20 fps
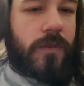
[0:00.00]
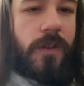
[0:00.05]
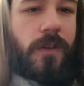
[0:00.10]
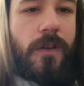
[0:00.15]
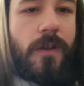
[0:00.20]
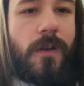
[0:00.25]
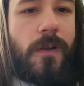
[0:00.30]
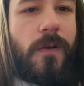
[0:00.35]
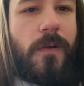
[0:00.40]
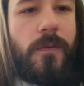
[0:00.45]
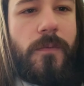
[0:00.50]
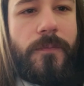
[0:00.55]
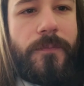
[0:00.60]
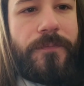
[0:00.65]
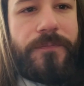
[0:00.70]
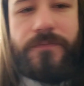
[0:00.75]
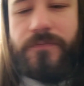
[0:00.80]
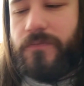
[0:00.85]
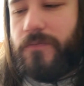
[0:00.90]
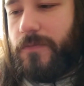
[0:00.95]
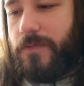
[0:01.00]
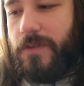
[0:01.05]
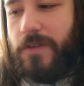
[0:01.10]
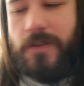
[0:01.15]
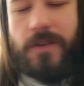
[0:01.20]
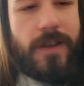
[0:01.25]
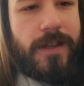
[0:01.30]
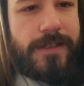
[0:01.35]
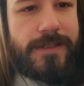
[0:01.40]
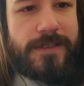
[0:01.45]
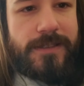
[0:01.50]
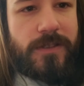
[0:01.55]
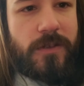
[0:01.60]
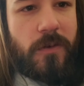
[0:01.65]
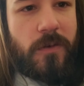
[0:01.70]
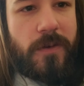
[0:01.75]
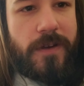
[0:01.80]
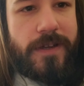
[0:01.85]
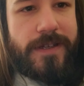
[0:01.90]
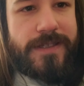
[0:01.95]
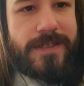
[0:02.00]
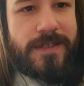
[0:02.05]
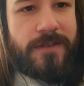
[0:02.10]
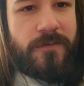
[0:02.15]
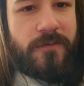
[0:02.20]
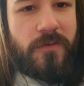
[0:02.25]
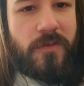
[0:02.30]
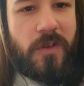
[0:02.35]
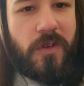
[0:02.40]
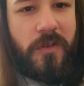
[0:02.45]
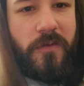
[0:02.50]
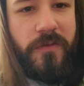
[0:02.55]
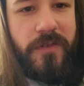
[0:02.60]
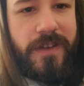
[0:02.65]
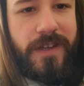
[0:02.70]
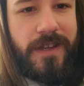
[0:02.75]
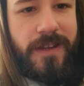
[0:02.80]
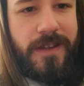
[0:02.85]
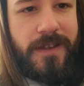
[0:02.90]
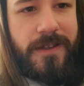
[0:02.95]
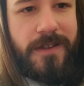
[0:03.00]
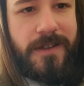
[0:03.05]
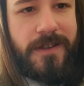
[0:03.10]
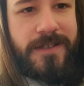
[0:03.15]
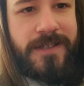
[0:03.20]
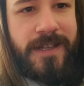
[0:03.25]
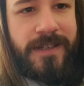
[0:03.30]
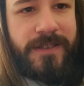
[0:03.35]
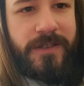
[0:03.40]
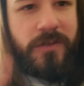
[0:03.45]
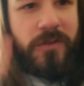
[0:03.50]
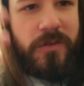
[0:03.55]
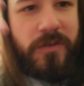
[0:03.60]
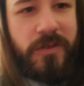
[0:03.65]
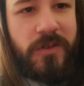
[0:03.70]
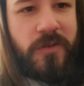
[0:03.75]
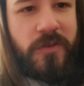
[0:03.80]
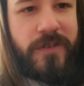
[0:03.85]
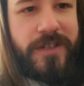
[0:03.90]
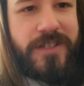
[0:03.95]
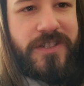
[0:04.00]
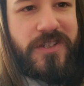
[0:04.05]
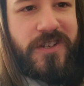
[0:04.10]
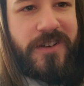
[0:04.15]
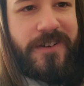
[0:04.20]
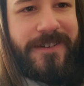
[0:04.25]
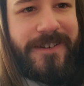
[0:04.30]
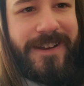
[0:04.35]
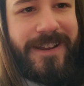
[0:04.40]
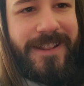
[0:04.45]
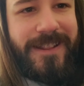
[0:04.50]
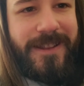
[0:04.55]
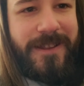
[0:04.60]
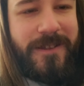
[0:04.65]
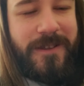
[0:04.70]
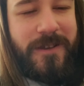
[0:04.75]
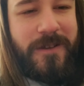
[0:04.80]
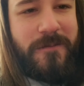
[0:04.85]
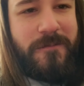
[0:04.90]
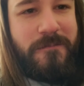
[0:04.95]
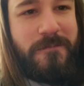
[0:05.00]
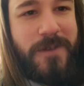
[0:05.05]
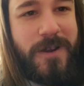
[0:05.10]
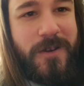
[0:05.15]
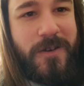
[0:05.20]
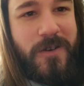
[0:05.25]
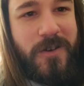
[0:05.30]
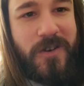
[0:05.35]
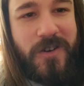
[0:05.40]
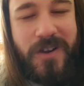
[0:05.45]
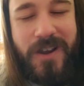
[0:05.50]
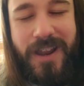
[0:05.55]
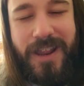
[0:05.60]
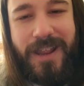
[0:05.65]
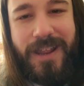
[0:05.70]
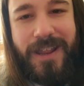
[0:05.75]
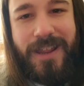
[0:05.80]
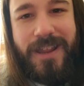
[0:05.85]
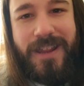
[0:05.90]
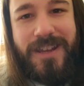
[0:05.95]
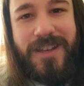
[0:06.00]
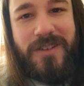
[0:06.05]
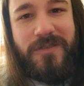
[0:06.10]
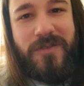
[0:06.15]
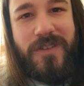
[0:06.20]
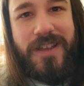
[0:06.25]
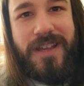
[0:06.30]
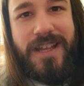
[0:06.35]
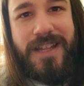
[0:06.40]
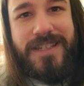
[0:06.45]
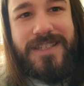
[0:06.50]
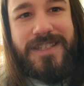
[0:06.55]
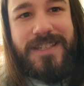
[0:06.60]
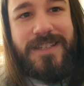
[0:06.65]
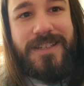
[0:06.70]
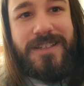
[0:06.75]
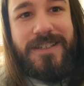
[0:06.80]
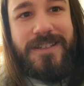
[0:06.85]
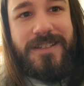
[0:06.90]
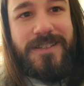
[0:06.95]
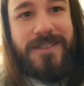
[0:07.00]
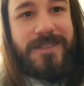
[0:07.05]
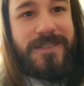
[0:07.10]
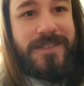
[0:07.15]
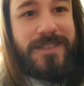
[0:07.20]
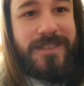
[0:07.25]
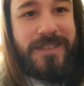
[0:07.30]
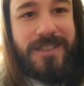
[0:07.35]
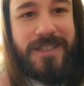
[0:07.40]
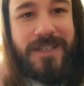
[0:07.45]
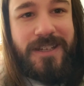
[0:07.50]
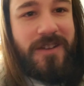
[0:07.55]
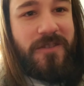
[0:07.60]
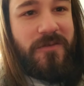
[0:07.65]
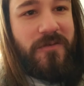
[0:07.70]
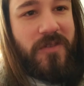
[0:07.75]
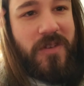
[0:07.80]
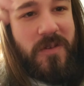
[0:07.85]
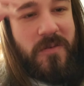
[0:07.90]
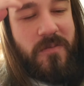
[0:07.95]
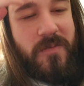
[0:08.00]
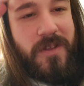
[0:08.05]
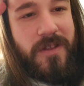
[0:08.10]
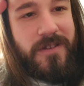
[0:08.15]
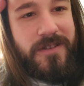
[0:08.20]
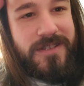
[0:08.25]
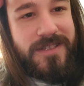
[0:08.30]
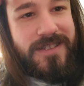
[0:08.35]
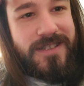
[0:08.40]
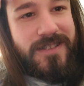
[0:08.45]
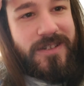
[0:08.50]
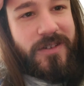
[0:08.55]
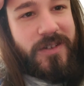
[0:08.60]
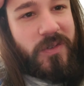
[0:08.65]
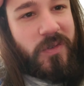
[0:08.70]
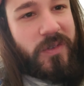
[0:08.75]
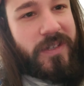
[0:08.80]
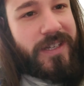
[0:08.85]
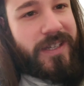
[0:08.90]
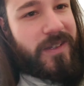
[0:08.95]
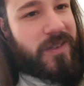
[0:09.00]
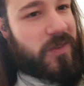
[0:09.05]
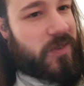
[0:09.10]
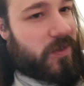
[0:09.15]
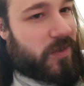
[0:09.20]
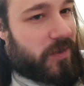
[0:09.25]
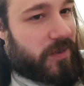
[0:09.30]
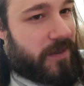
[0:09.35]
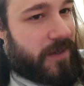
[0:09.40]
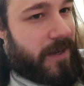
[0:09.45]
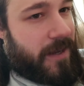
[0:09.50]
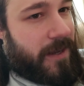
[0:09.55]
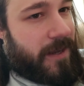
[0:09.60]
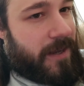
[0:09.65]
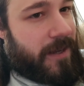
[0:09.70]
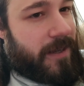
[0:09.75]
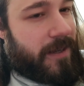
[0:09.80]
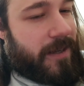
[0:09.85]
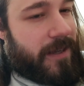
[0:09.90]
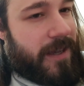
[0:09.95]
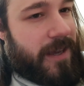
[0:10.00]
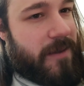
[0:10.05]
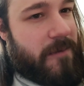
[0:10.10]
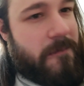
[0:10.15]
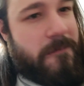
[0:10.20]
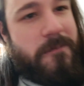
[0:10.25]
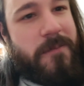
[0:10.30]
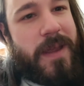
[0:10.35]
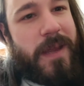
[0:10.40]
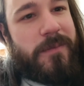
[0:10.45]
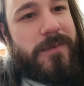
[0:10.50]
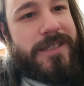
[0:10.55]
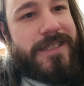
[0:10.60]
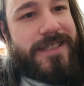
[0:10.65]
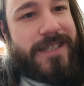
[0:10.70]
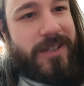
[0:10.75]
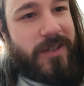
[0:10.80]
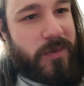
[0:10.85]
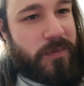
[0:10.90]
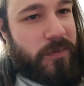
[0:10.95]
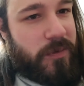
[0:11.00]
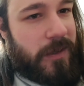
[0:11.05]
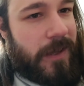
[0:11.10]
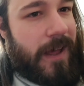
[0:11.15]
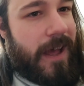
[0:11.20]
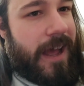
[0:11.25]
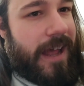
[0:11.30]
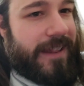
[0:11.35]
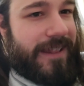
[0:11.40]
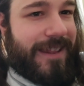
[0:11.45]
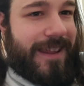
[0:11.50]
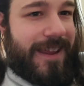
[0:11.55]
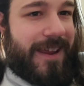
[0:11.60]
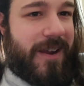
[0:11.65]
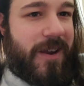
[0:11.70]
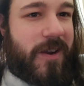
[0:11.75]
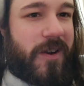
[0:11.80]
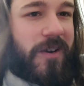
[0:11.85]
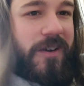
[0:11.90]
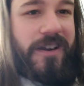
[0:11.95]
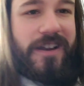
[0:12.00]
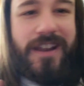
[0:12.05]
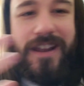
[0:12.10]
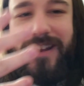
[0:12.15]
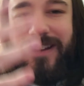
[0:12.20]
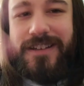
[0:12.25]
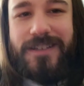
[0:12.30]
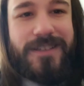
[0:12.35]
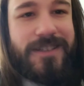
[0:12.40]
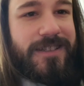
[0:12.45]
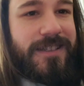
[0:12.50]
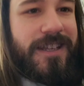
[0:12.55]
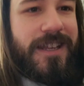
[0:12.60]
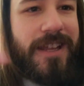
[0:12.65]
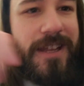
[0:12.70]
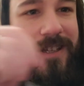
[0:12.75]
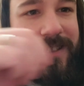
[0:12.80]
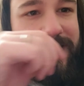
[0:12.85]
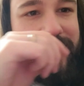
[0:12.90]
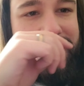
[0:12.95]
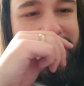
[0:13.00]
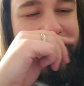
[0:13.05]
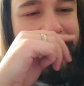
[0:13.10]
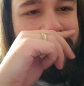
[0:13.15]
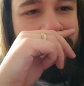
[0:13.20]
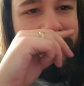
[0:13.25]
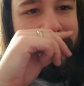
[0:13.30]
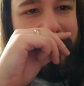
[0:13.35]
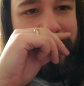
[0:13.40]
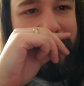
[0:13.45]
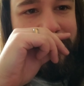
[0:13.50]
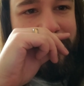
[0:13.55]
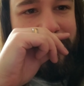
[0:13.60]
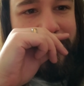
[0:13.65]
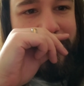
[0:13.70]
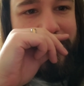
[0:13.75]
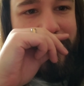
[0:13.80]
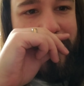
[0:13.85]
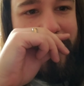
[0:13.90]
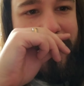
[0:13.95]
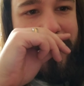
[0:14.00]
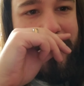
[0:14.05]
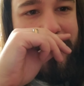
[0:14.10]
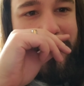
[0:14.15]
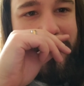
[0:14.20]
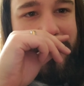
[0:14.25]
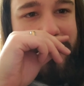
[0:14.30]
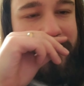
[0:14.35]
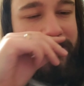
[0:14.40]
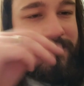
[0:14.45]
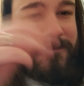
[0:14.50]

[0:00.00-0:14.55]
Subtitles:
um, you got stories involving a tentacled creature in a mirror. You've got kind of a serial killer kind of babysitter plot there, and just some. Uh,